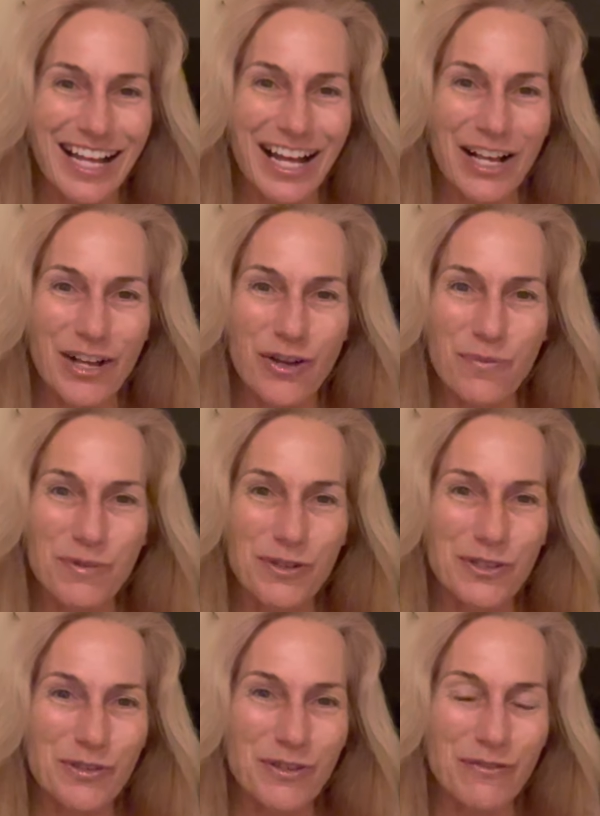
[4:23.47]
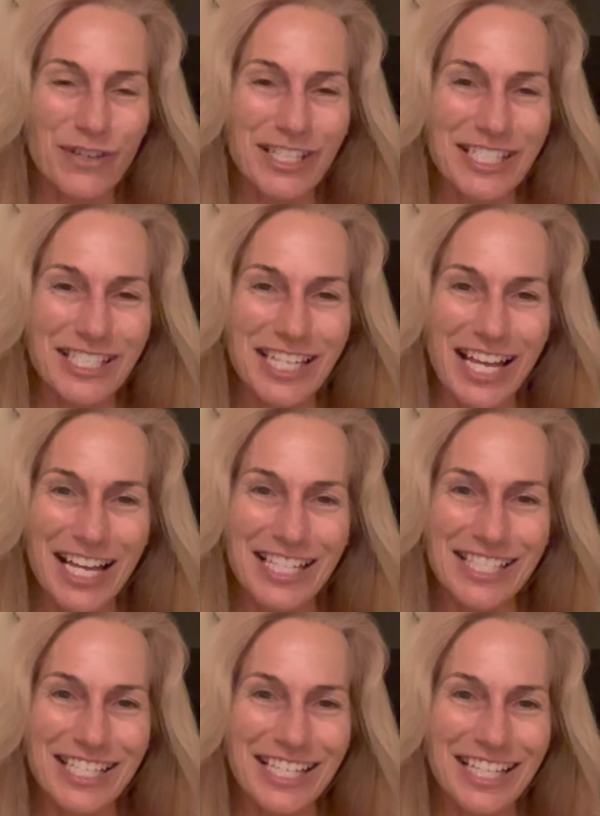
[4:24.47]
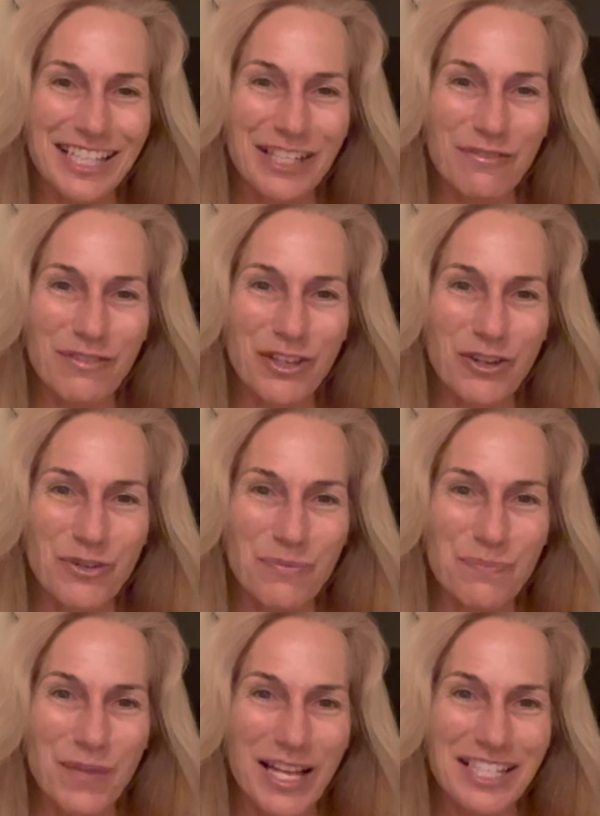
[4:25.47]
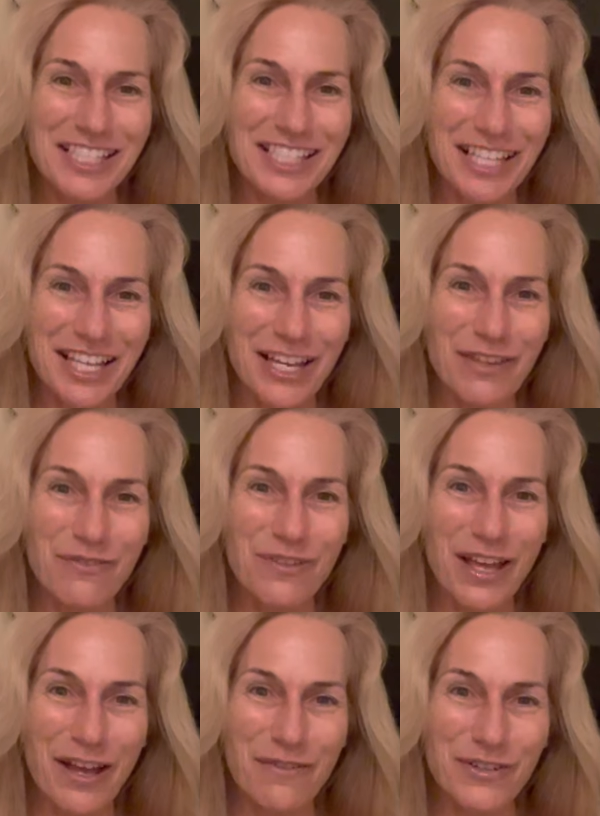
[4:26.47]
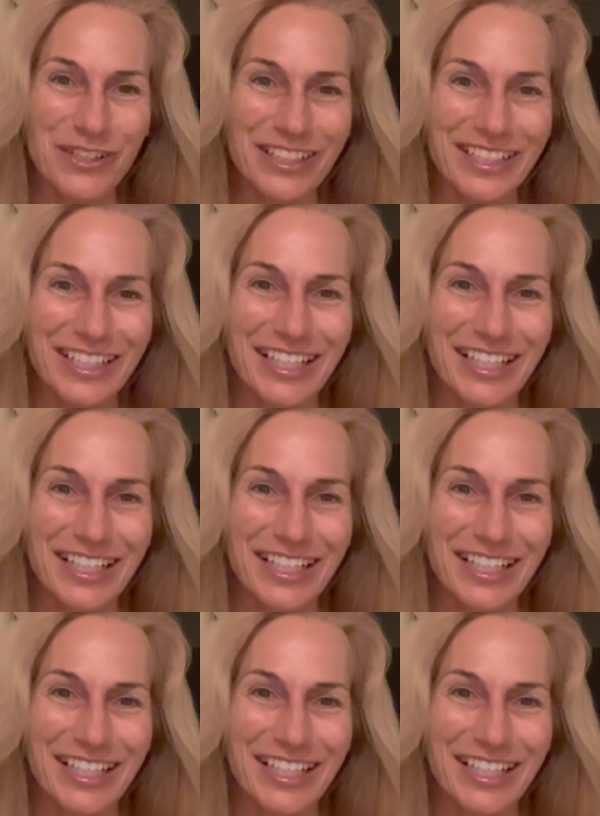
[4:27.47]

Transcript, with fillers: I hope you're doing fantastic and living your best life ever.